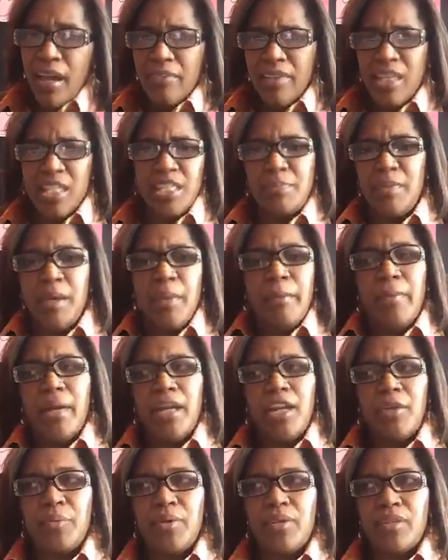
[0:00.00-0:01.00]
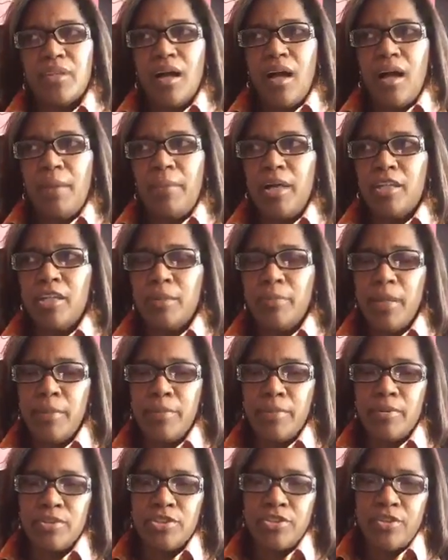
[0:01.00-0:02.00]
they spent money with other
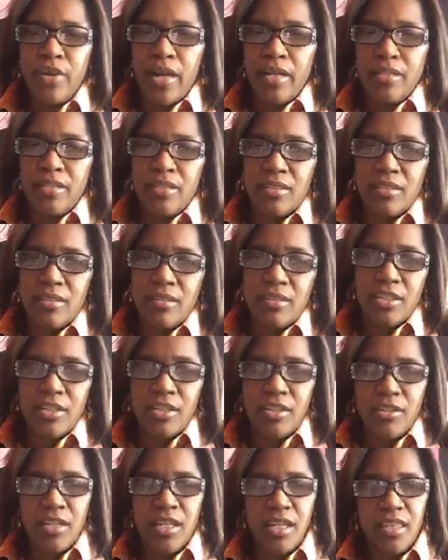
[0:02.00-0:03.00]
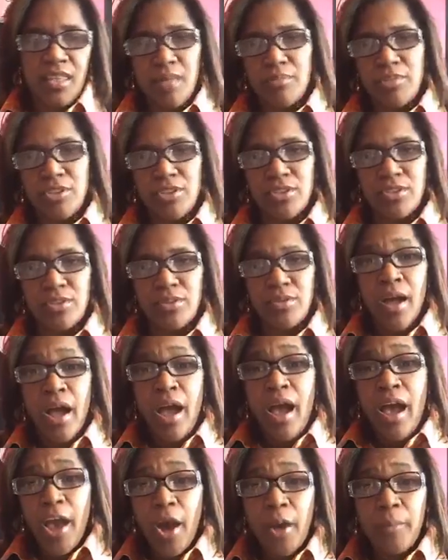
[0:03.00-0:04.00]
people trying to, you know, get them to
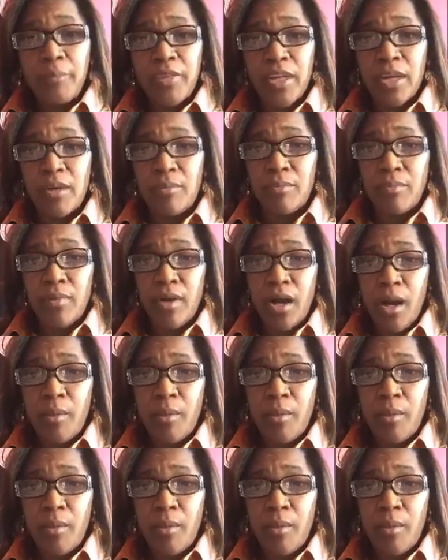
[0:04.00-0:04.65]
help them